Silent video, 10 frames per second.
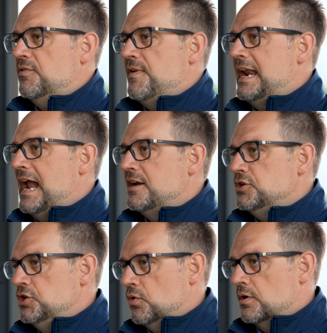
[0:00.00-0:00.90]
provided
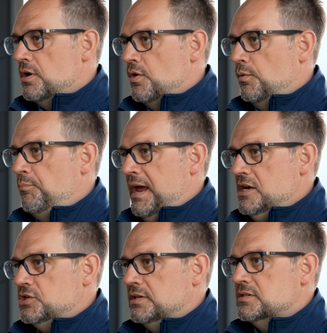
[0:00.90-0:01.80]
on your own
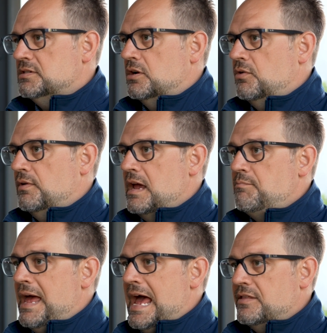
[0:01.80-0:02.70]
patients to
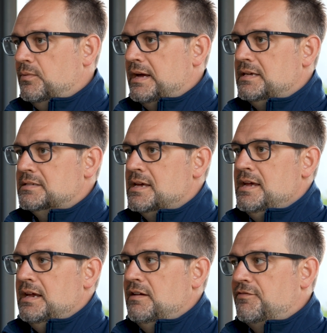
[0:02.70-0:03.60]
create pathways,
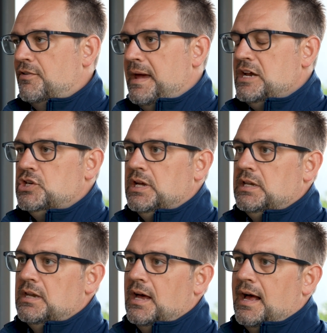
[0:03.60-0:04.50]
information,
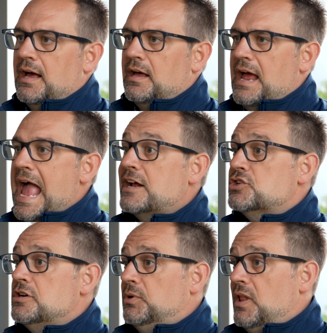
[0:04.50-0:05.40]

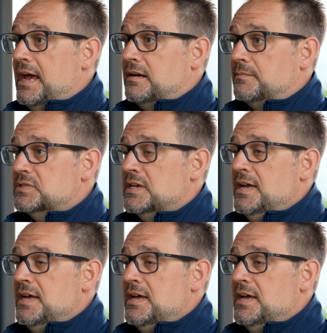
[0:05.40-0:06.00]
actionable items.